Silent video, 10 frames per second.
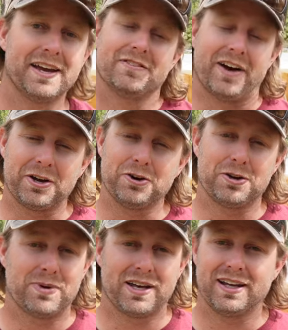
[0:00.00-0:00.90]
If I go to
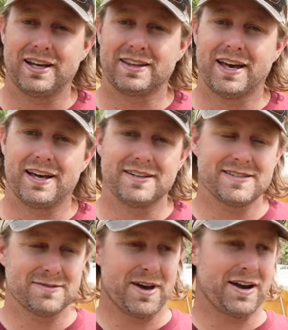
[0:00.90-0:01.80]
bed like that,
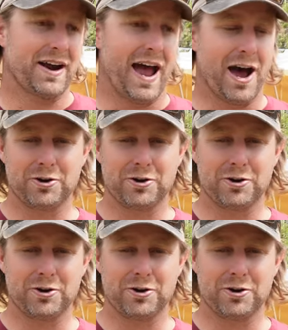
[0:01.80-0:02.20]
doesn't matter how